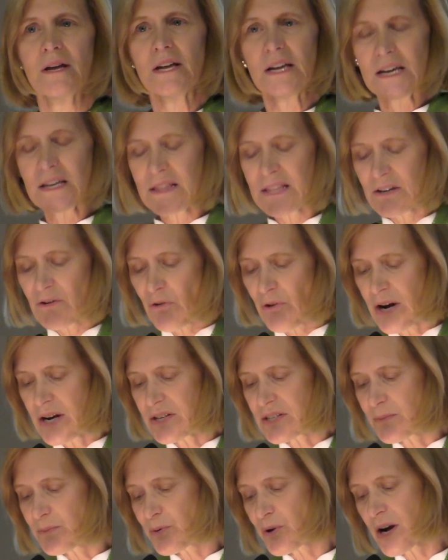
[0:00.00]
in the
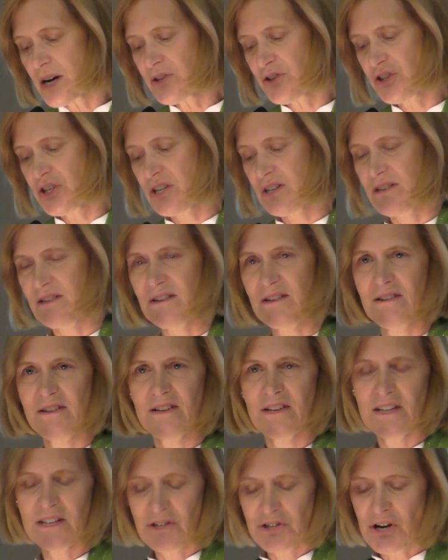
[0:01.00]
Great Depression,
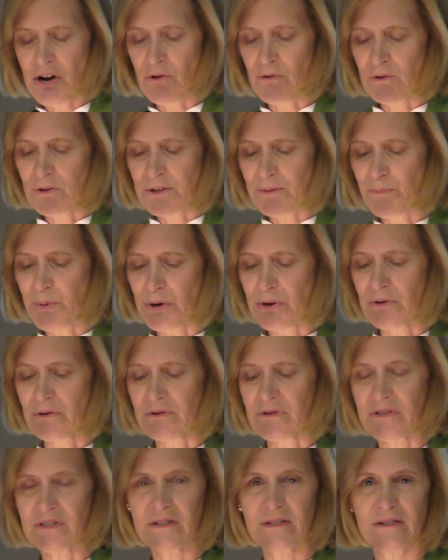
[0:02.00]
intones
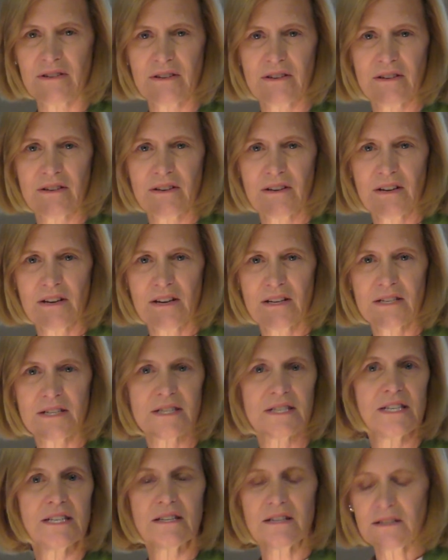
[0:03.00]
Burns,
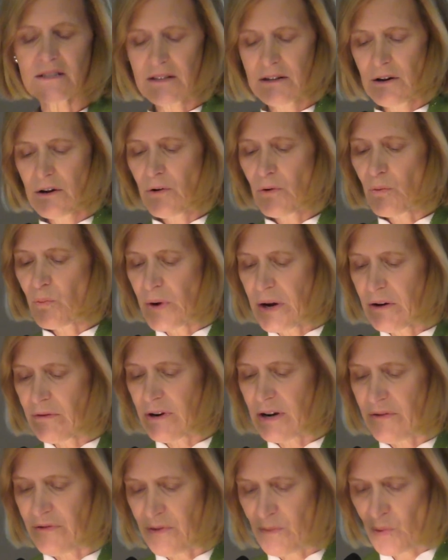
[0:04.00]
still
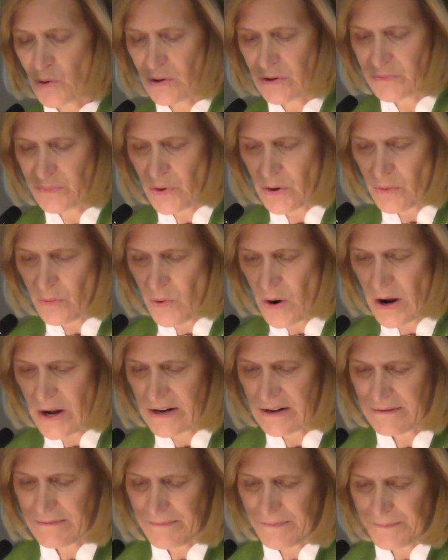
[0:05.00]
weary from World War
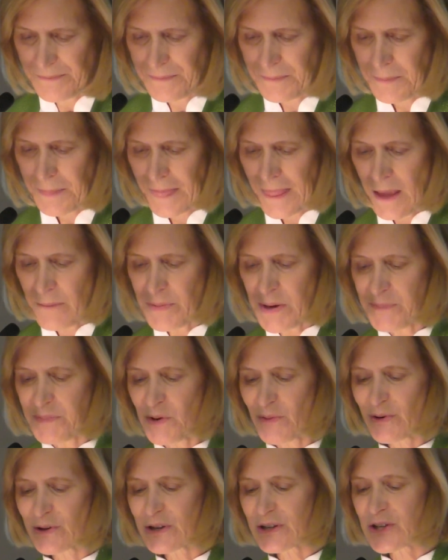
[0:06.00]
I.
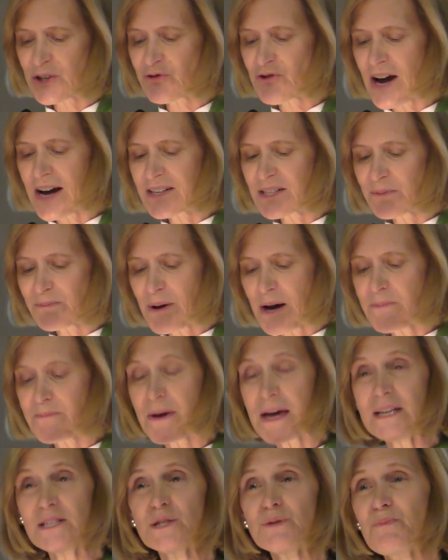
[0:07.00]
People were distracted by
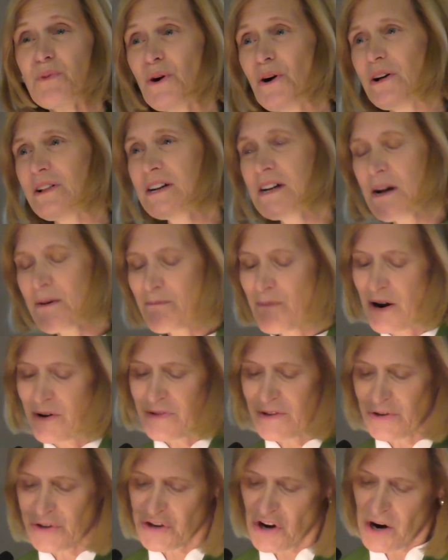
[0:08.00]
baseball,
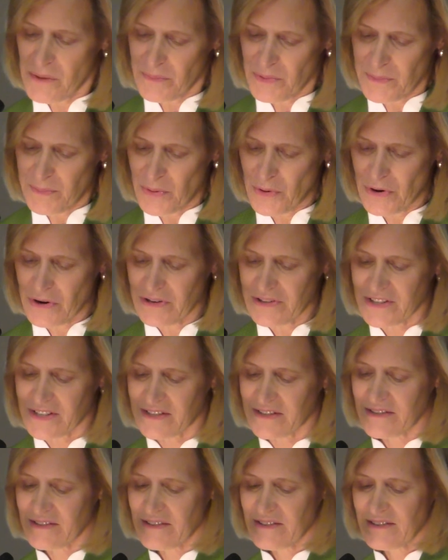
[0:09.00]
Martha Sharp
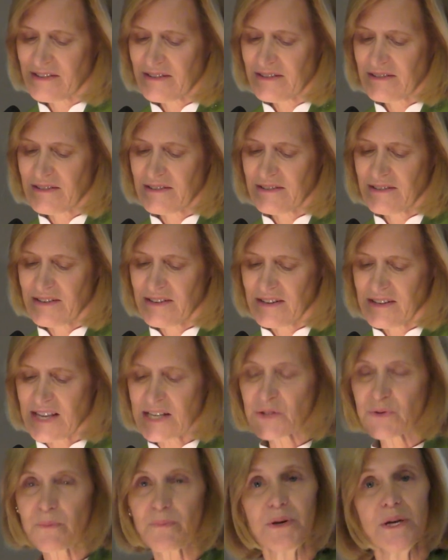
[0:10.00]
reports.
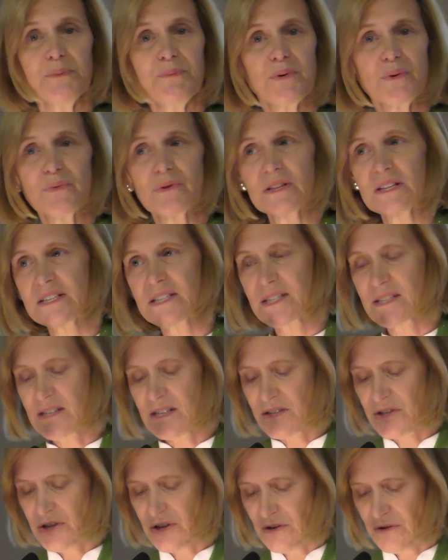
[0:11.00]
That's what people were
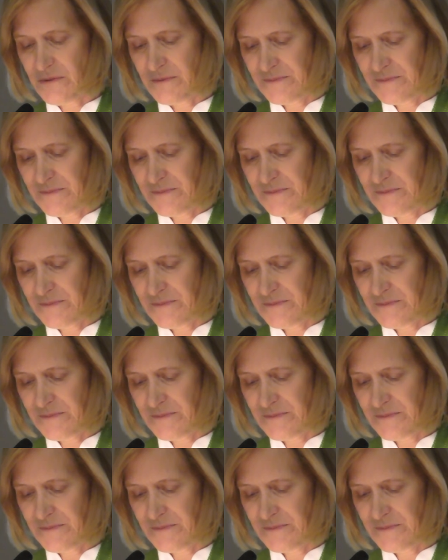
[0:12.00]
listening to.